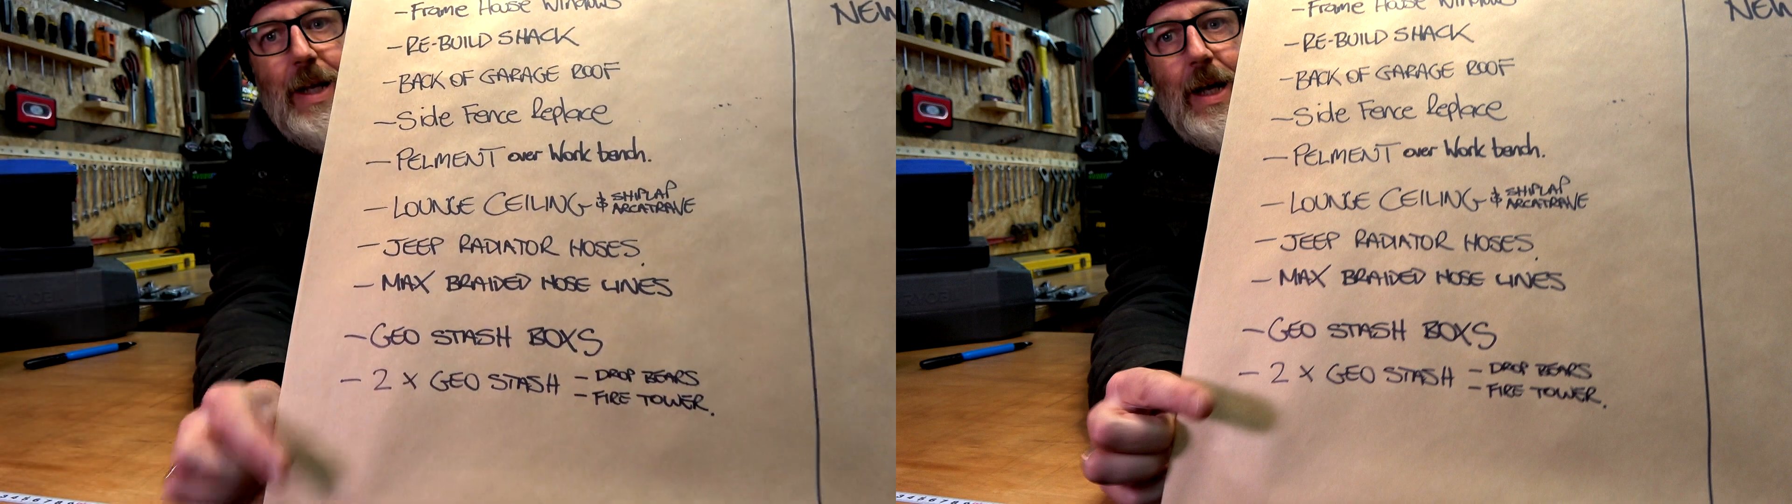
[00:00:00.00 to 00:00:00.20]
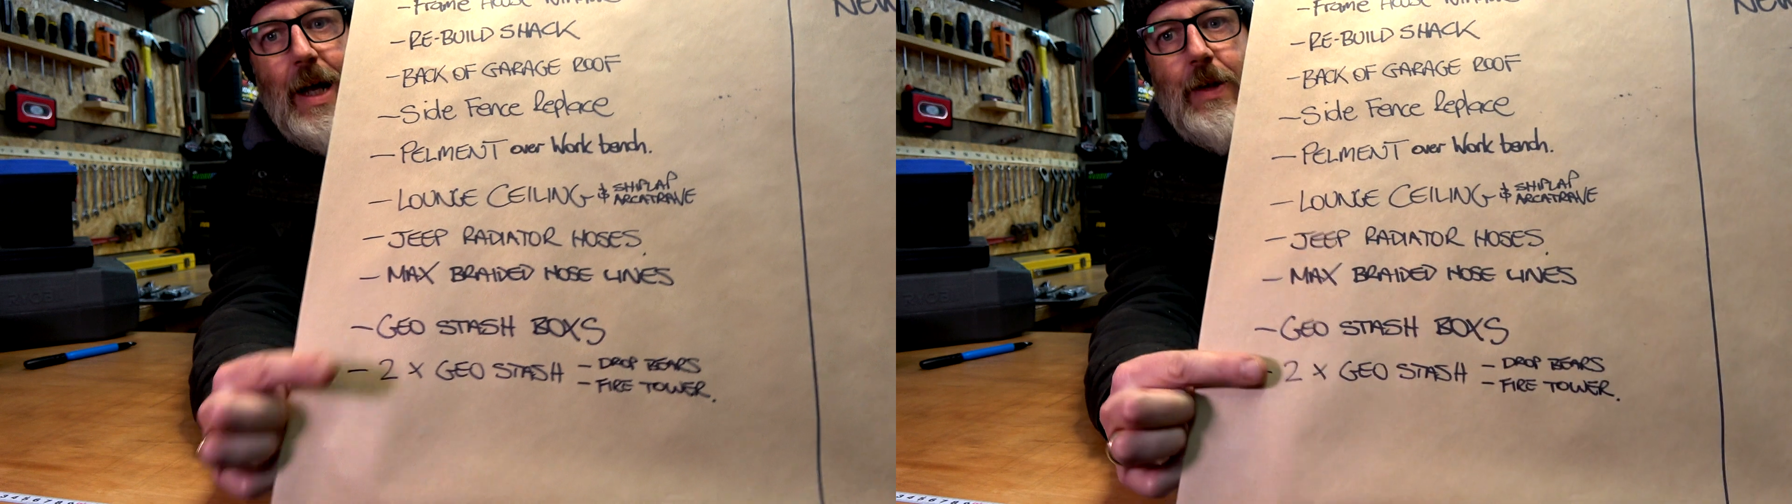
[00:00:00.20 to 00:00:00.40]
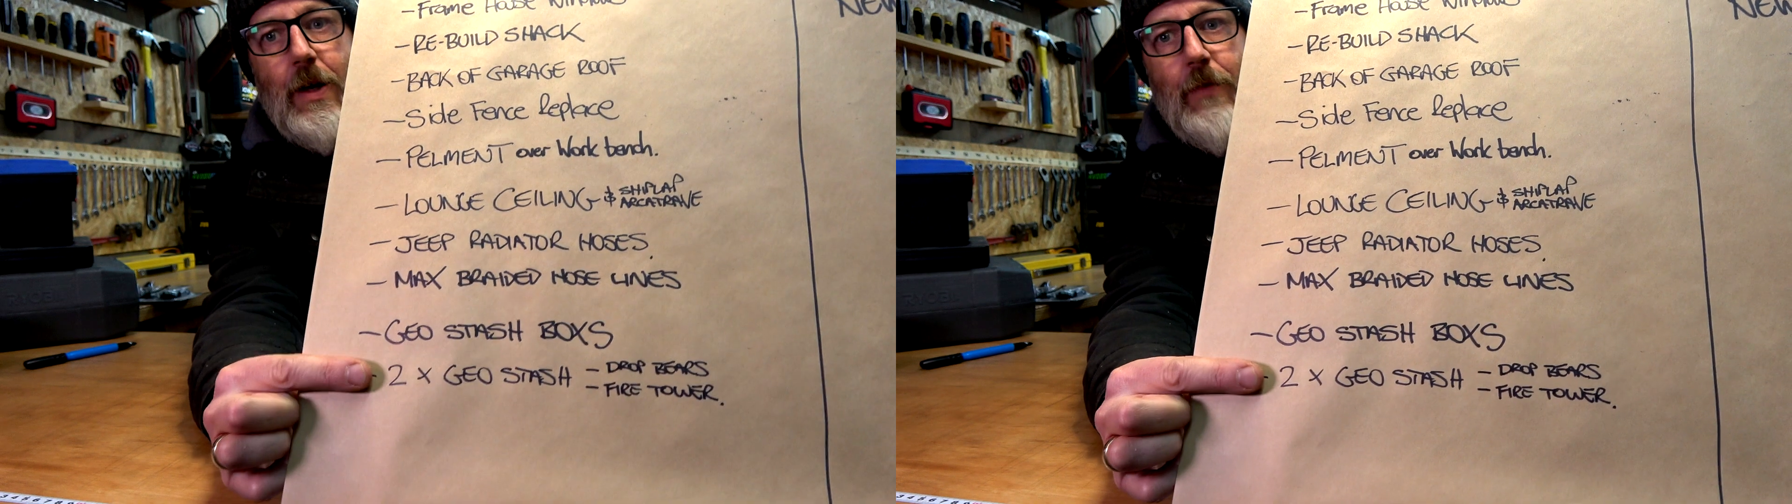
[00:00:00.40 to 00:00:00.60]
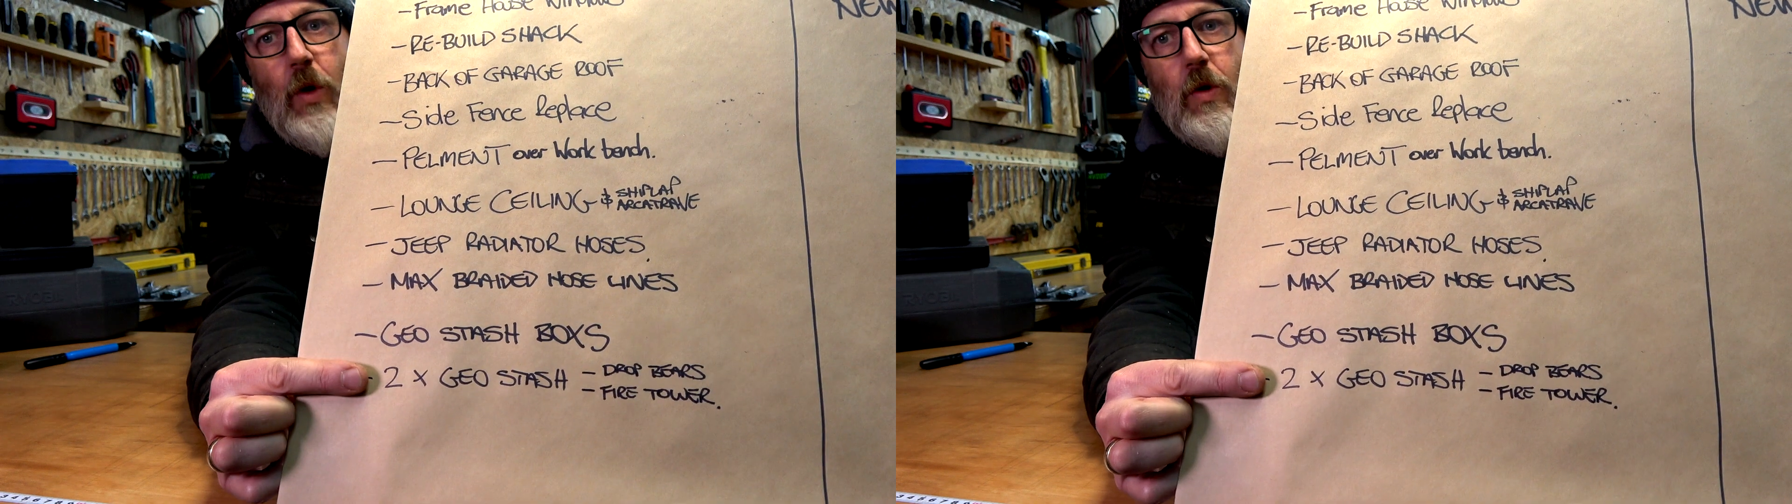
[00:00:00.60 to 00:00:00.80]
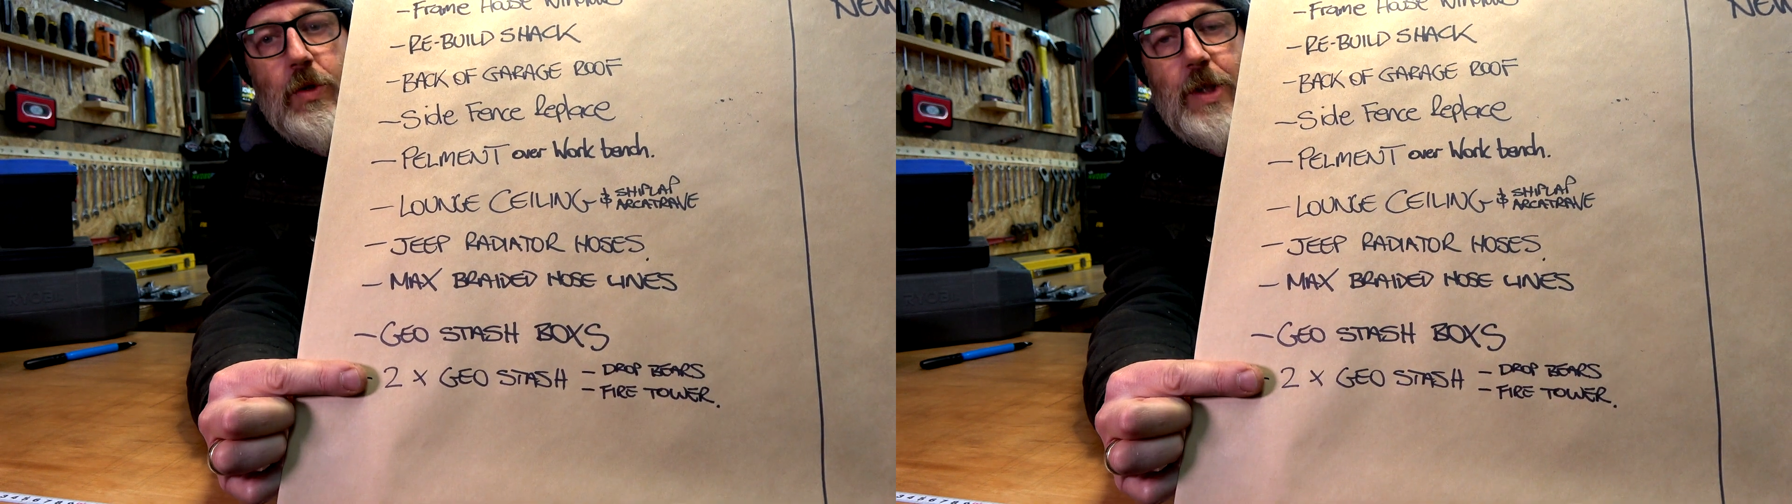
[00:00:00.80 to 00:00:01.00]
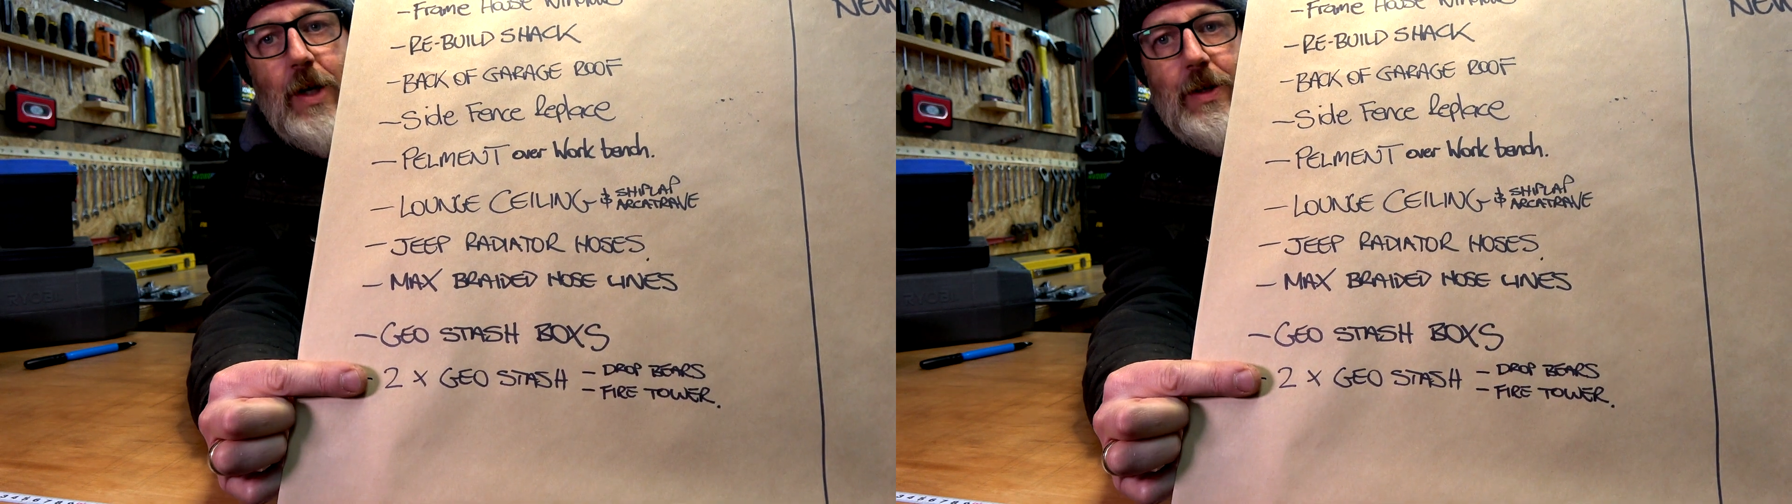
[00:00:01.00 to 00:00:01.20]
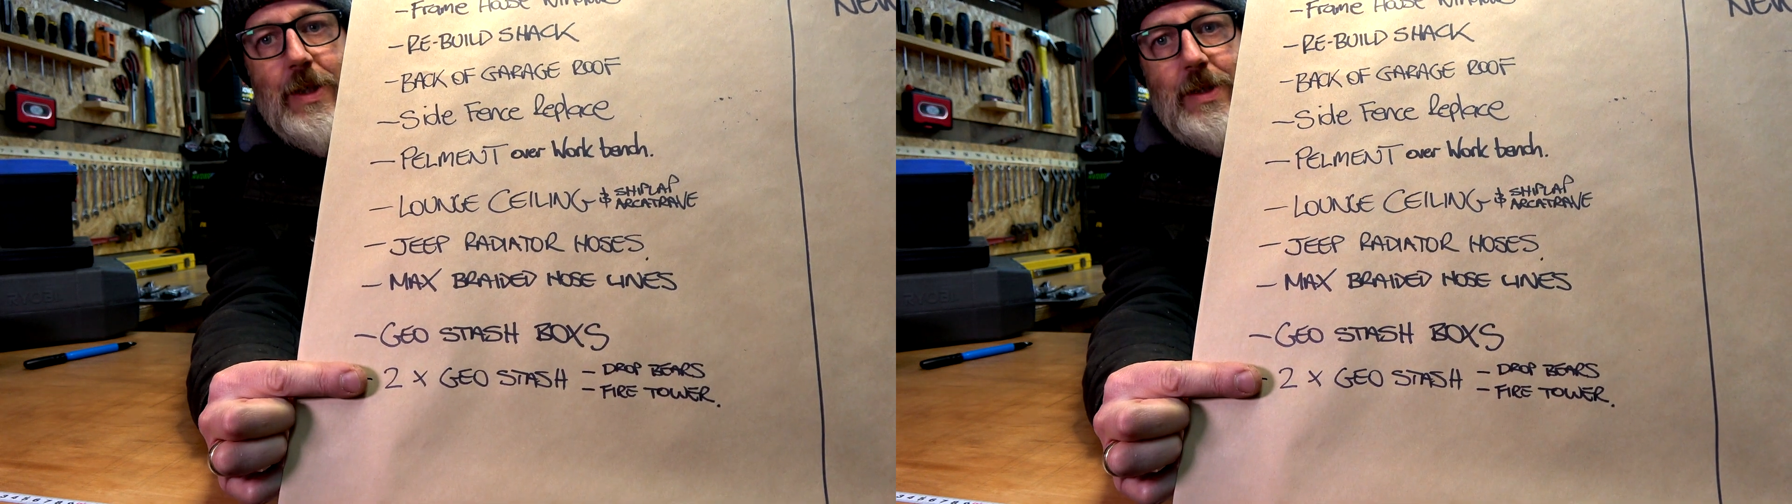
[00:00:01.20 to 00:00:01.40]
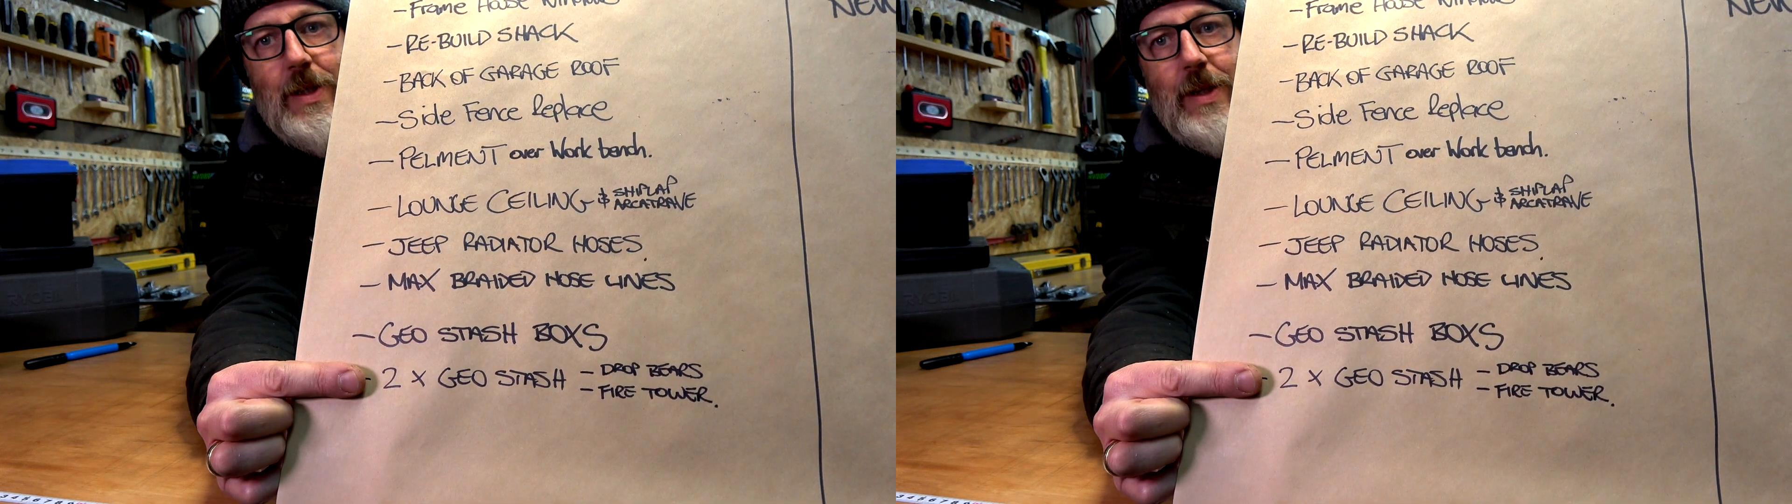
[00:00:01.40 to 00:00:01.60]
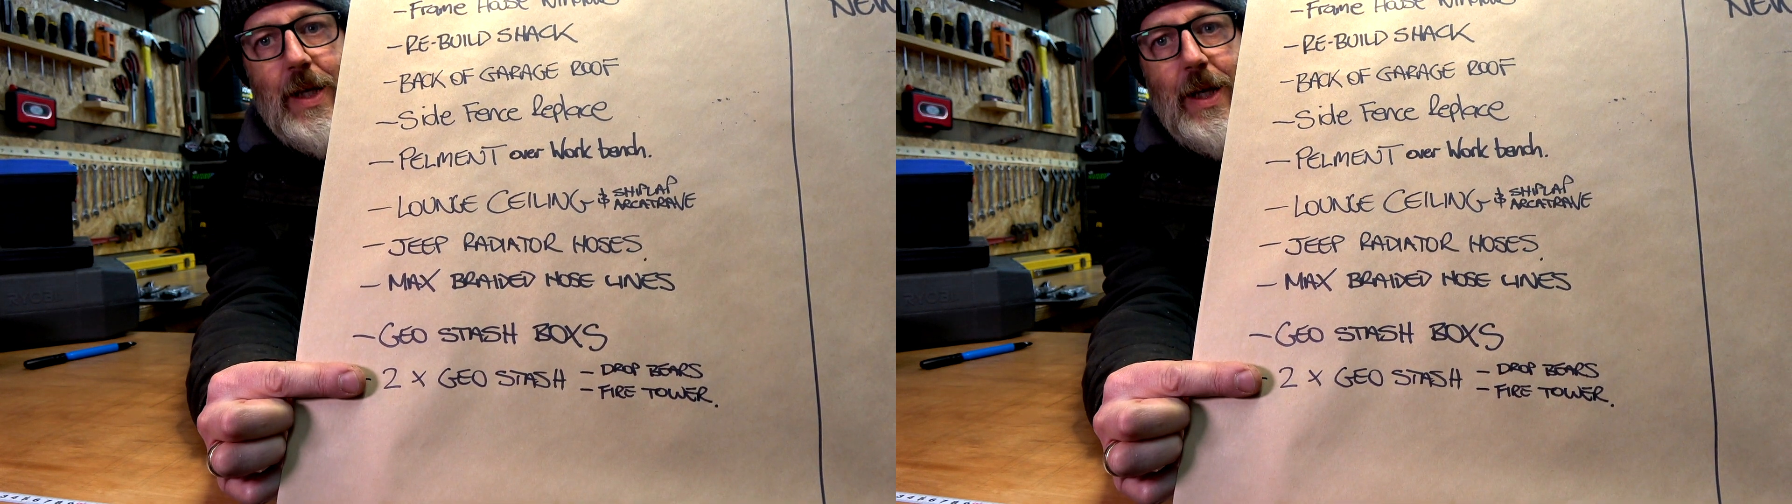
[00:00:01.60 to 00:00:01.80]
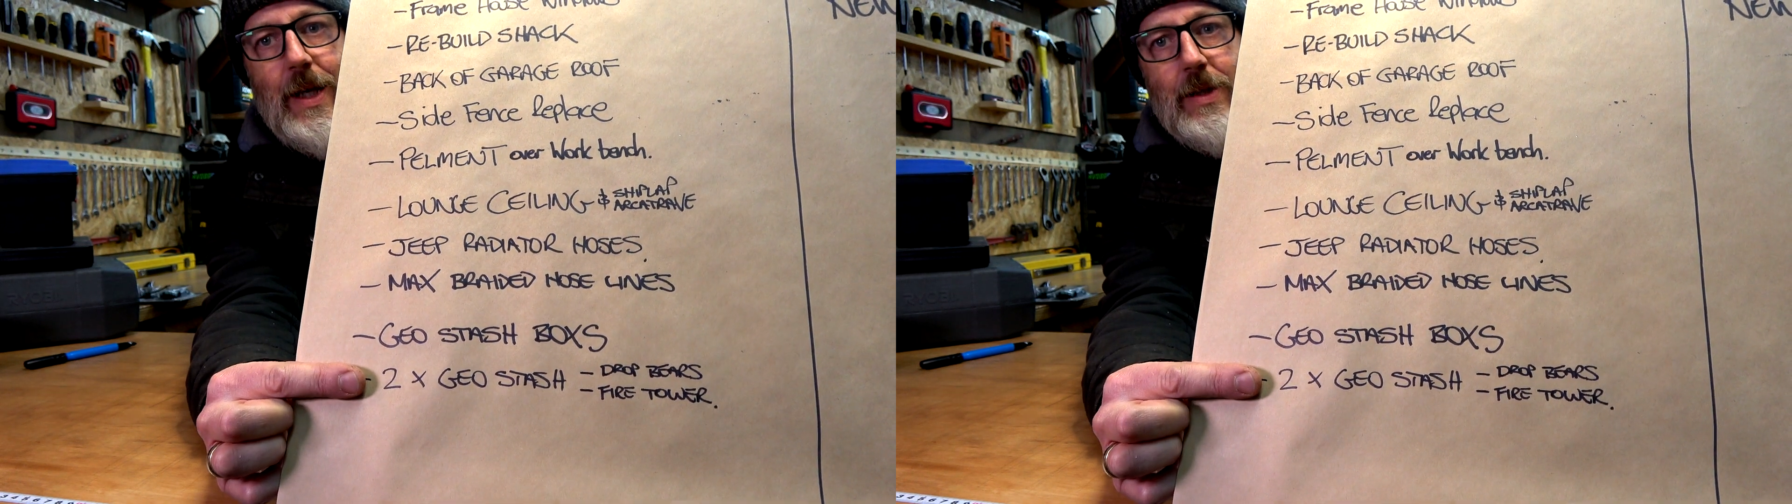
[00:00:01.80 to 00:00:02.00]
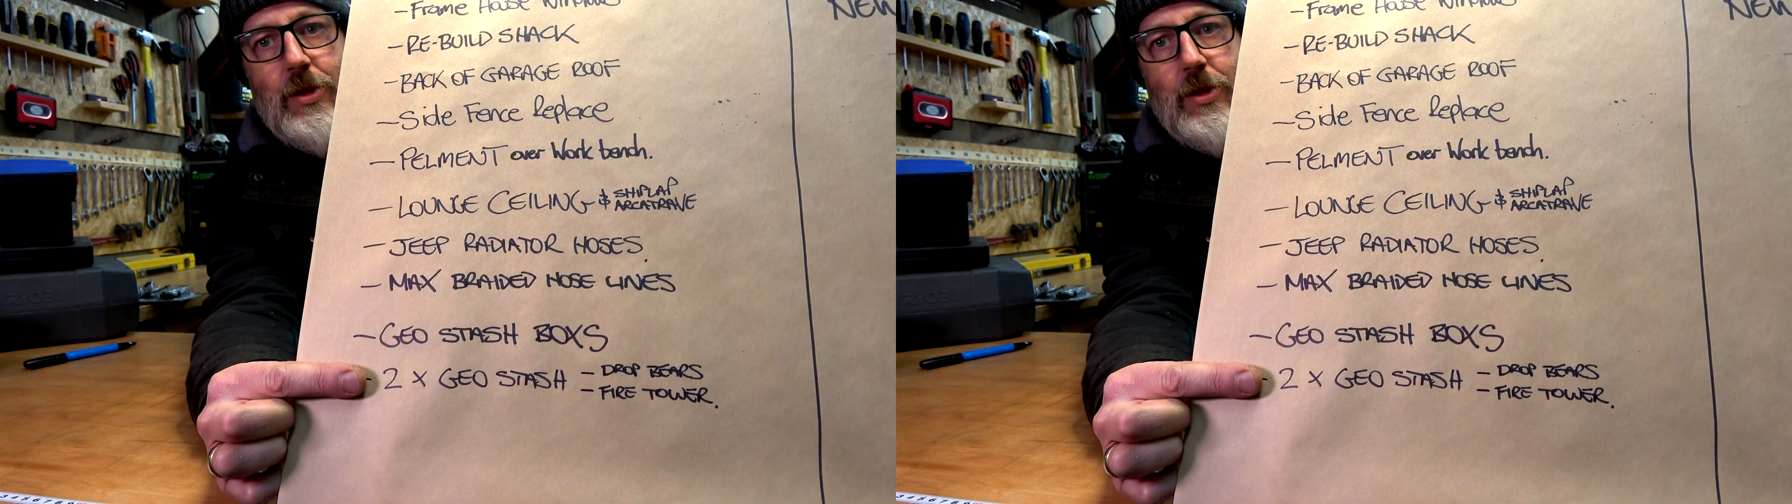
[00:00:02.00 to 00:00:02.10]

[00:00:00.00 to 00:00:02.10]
And then I've also listed there